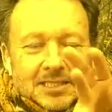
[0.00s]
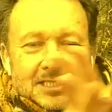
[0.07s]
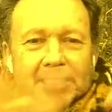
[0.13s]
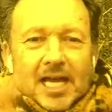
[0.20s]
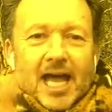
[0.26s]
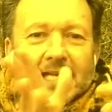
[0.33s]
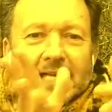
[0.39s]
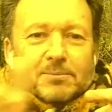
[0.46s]

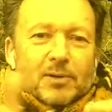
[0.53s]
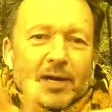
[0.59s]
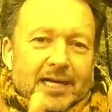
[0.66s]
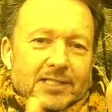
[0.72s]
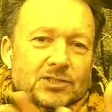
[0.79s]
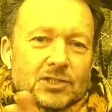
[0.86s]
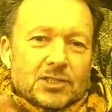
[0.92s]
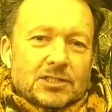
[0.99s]
side
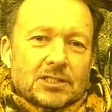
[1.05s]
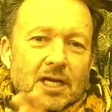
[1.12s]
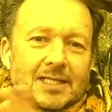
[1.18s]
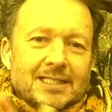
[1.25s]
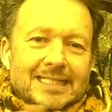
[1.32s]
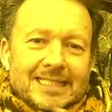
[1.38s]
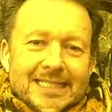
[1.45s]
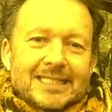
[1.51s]
branches
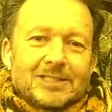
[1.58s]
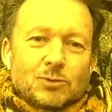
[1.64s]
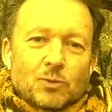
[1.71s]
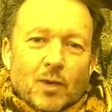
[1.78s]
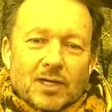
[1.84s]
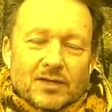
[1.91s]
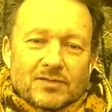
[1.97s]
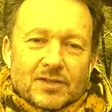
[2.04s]
on each
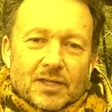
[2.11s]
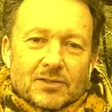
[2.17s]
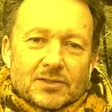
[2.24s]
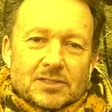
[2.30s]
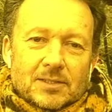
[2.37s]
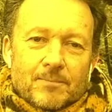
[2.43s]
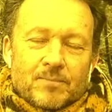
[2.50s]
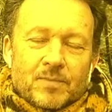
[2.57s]
one of
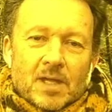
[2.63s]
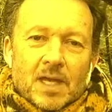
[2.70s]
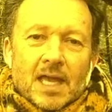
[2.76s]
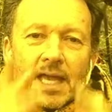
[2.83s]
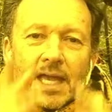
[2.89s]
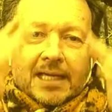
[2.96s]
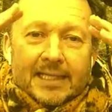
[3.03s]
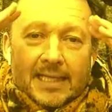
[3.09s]
those.
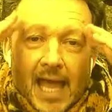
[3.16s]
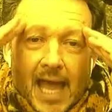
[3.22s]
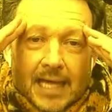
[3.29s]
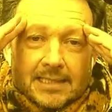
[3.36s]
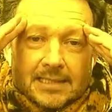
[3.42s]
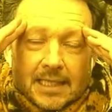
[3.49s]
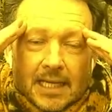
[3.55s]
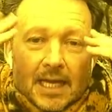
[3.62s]

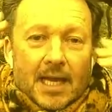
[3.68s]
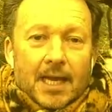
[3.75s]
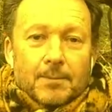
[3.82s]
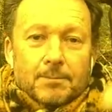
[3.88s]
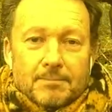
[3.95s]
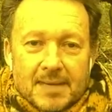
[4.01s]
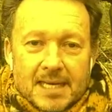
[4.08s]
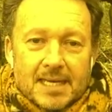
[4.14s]
Yet,
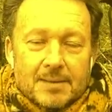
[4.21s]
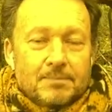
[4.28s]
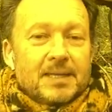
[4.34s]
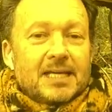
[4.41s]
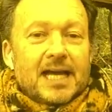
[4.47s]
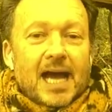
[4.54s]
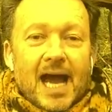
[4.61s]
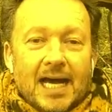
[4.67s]
me,
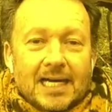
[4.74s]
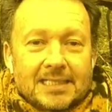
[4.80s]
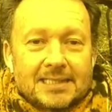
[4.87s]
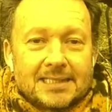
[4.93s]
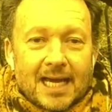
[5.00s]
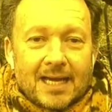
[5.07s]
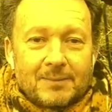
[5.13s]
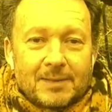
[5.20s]

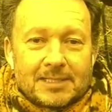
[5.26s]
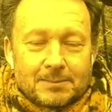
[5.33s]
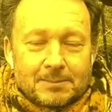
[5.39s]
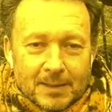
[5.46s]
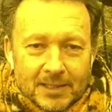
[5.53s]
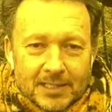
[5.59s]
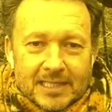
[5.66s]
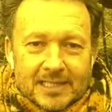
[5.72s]
because I'm
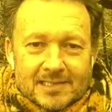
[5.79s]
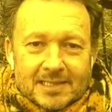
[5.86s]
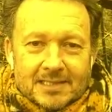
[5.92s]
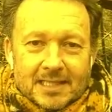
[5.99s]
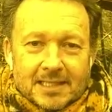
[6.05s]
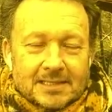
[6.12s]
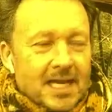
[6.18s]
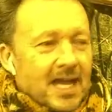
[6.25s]
experienced in
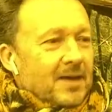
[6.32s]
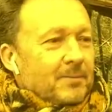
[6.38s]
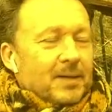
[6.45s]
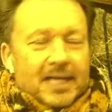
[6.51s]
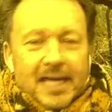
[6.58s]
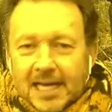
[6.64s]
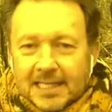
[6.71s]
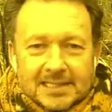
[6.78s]
this,
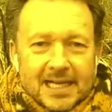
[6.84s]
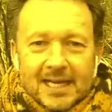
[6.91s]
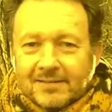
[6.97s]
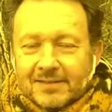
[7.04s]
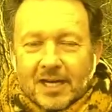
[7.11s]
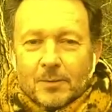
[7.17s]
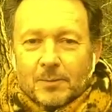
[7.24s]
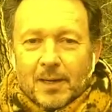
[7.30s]
because I have
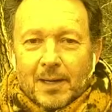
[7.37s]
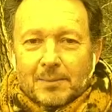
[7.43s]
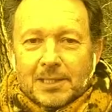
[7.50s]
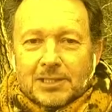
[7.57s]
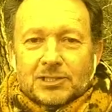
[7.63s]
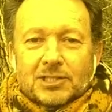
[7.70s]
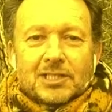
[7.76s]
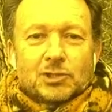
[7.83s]
now
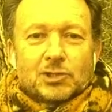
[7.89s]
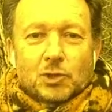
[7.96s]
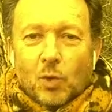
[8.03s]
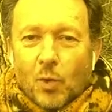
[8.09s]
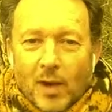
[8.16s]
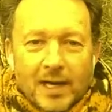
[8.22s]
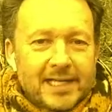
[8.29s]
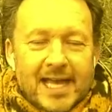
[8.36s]
published
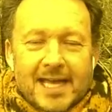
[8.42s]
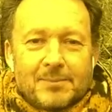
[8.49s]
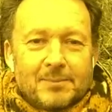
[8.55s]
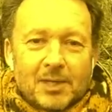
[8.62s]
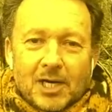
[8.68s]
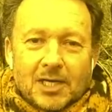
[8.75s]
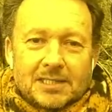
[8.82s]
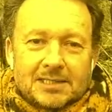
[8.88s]
28
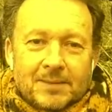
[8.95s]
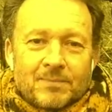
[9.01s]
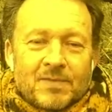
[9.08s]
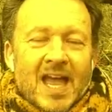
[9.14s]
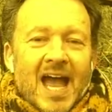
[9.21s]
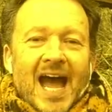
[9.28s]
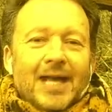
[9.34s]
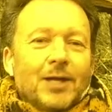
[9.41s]
books,
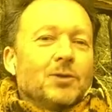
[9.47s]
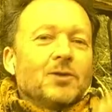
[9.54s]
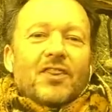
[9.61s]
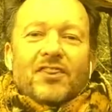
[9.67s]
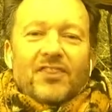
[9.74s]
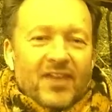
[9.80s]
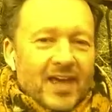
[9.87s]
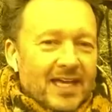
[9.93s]
I don't
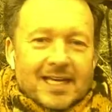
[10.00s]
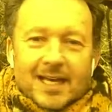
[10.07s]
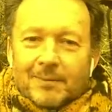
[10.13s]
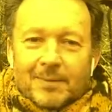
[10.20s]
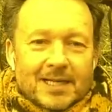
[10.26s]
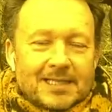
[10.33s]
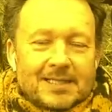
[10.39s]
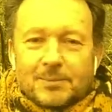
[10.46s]
think
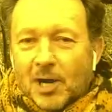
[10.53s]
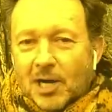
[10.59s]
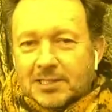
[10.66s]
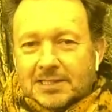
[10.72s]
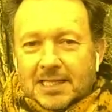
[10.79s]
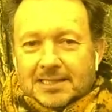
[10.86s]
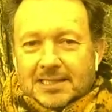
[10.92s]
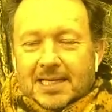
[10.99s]
about the
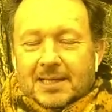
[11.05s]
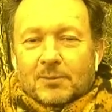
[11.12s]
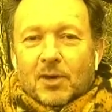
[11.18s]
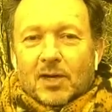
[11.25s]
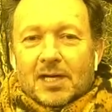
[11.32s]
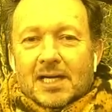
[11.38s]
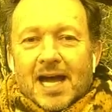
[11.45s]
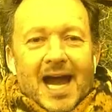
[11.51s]
process
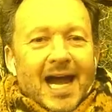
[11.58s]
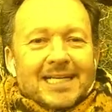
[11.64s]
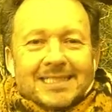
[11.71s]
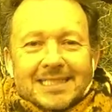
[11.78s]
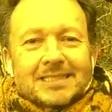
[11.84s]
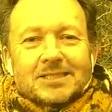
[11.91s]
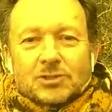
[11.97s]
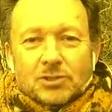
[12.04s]
anymore. I
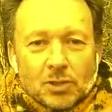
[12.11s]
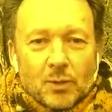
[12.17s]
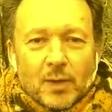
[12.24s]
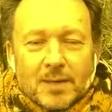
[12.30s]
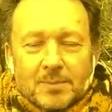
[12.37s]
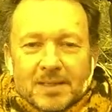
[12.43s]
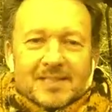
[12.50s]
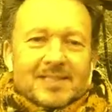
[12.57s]
just do
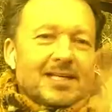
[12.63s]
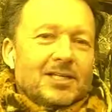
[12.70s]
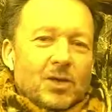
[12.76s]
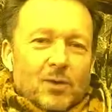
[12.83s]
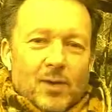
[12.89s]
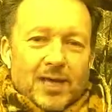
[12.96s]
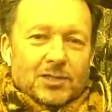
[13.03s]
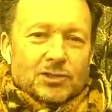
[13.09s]
it because I
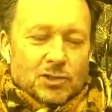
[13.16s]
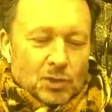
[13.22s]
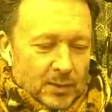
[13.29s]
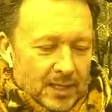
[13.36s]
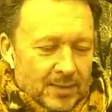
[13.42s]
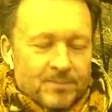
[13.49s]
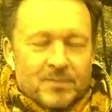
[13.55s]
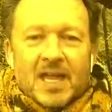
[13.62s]
know how to do
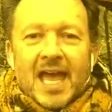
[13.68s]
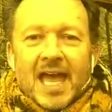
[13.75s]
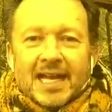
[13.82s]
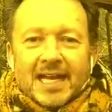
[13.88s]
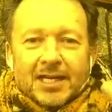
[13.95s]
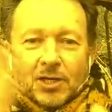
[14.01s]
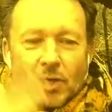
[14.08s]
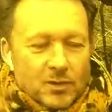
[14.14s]
it,
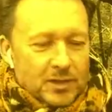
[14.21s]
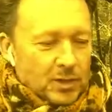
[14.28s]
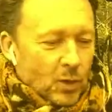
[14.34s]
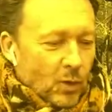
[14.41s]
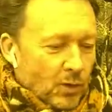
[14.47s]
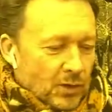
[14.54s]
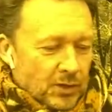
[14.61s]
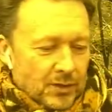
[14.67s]
and I know the
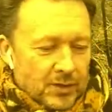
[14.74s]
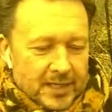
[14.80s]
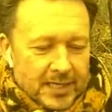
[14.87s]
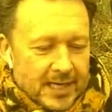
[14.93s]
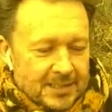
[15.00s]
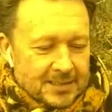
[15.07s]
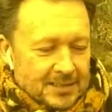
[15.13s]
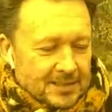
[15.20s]
order, and
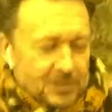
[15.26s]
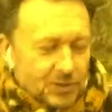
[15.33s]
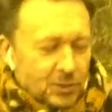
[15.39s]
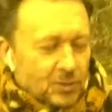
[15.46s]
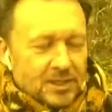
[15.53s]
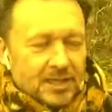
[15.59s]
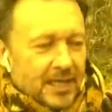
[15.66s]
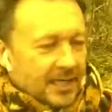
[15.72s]
I
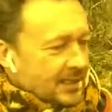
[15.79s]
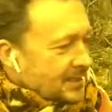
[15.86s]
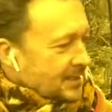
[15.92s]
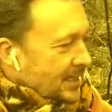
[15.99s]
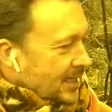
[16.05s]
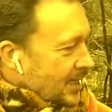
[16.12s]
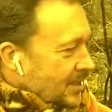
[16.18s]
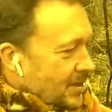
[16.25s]
do things,
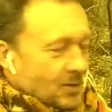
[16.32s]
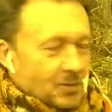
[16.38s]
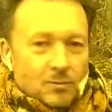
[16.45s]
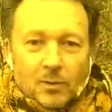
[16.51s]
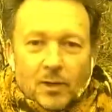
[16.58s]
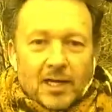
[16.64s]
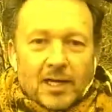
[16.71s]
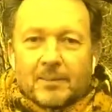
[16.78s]
and I don't
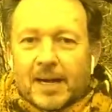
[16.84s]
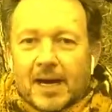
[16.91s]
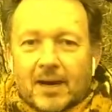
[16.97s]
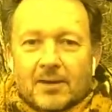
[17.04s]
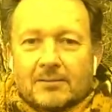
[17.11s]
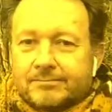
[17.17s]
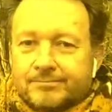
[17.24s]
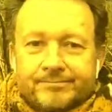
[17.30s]
worry
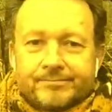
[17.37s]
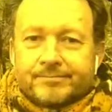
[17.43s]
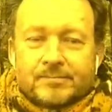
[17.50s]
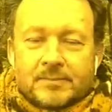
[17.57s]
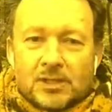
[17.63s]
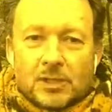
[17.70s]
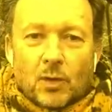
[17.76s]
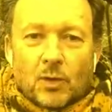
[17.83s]
about
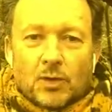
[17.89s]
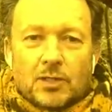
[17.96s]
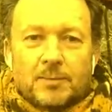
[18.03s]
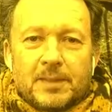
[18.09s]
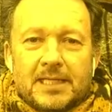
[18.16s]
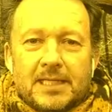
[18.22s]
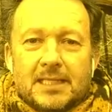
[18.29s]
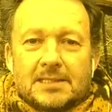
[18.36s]
the order
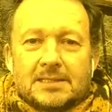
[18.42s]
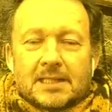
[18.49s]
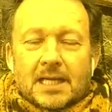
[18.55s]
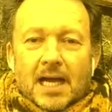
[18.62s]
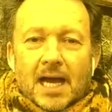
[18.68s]
because